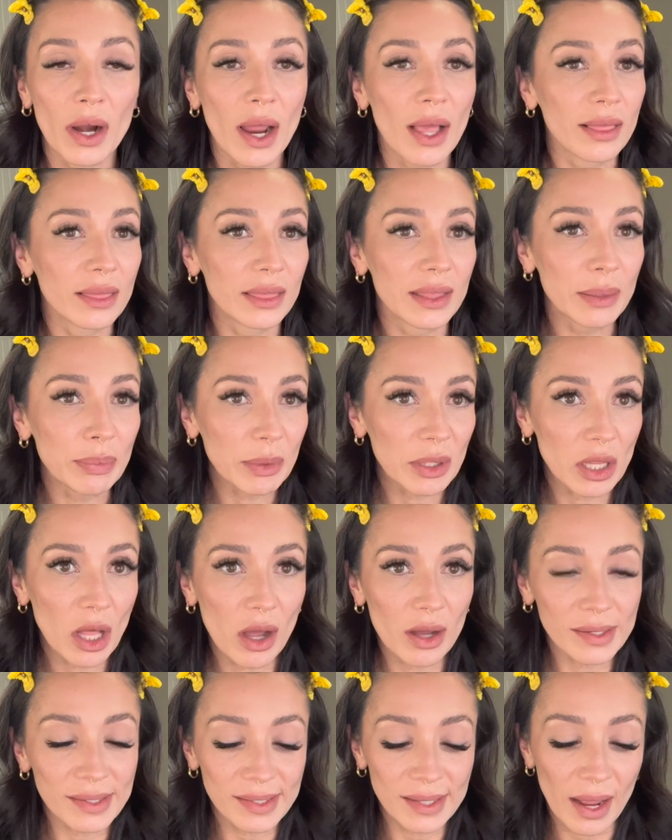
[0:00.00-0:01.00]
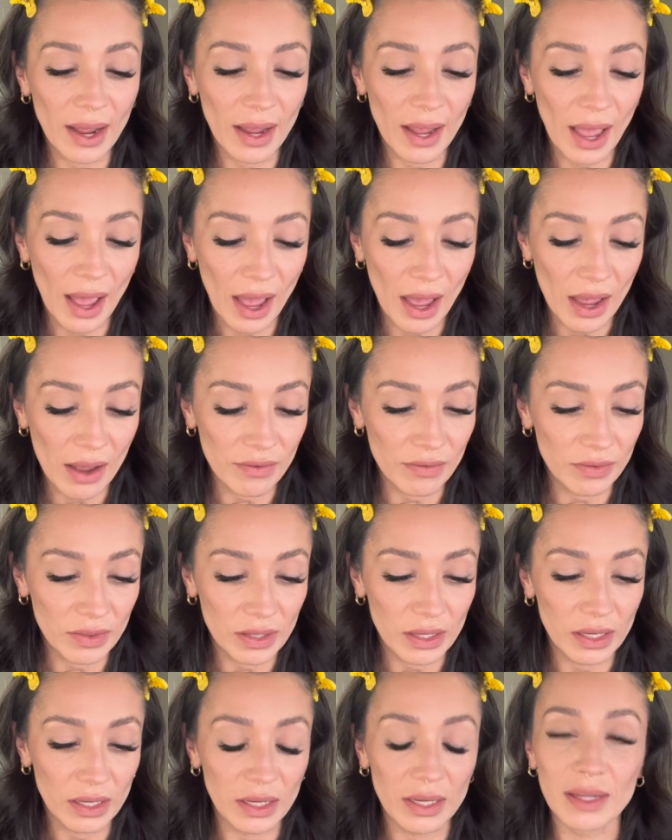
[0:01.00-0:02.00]
lip gloss, I have
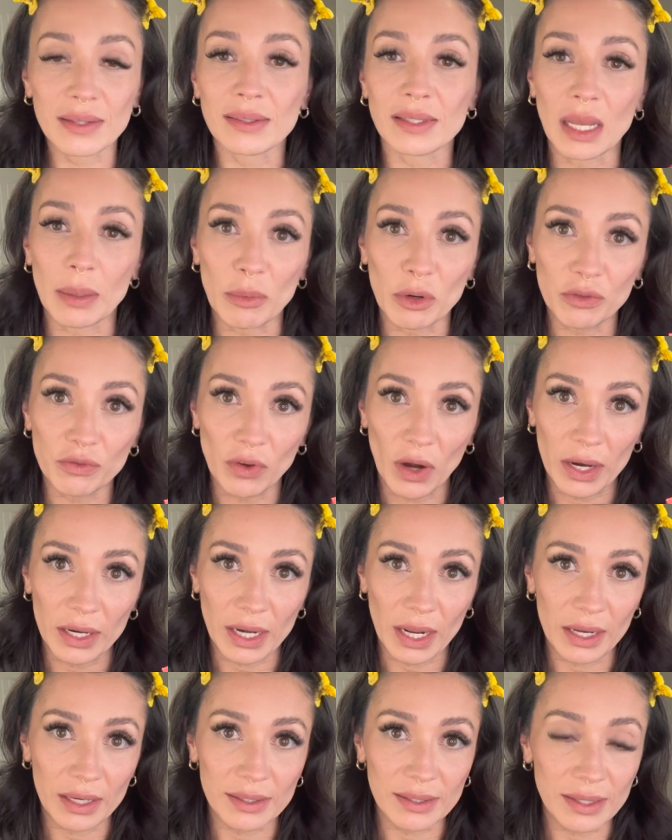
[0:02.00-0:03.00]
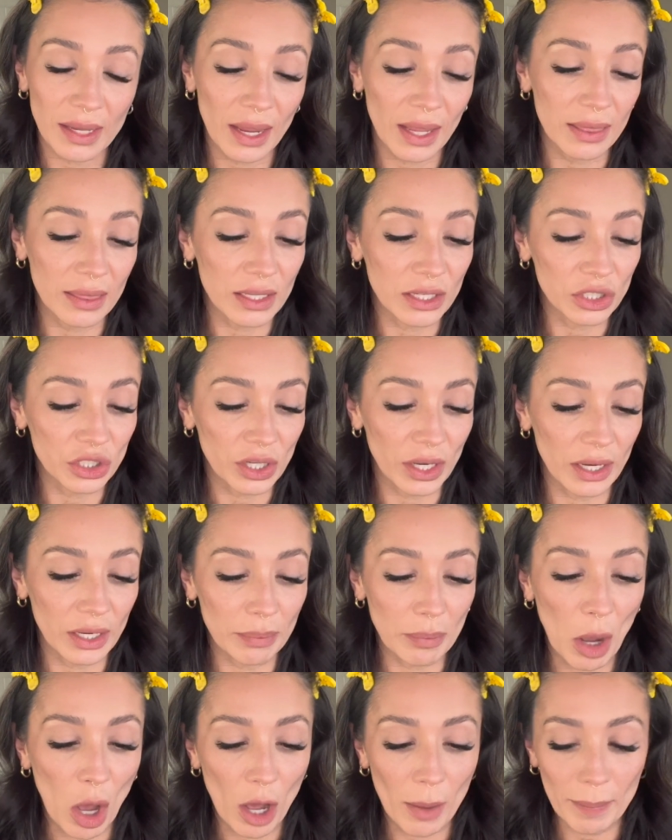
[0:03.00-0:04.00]
the Summer Fridays in the shade
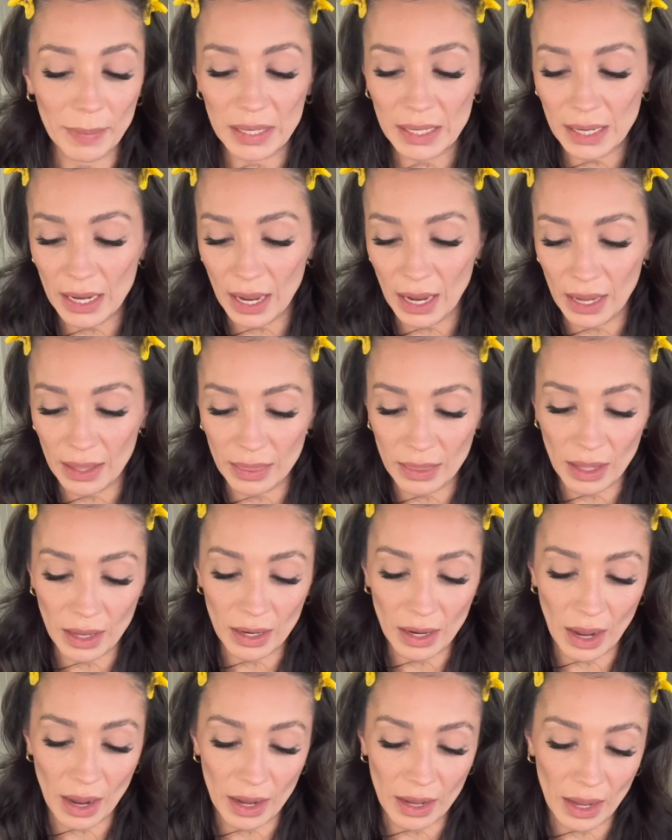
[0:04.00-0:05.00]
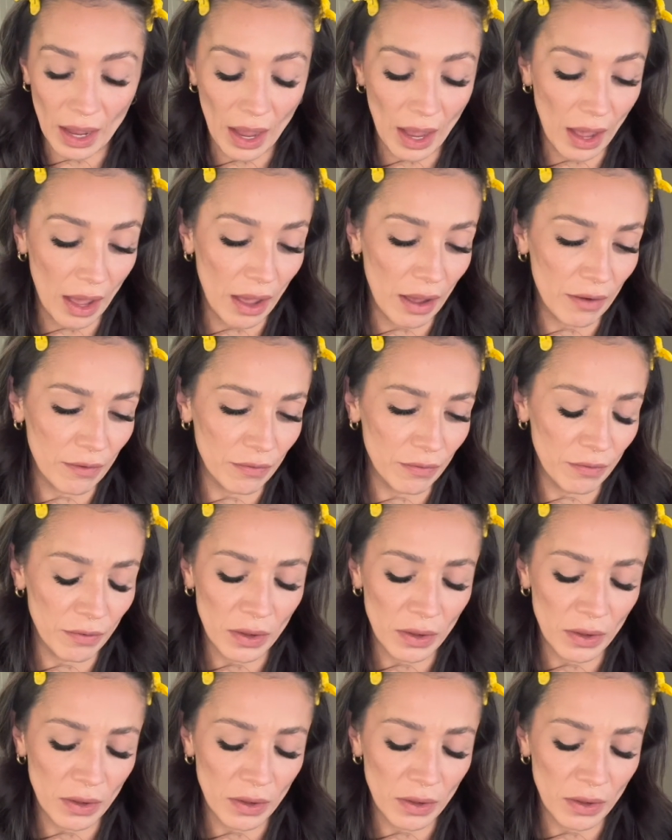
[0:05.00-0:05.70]
Poppy, and then I have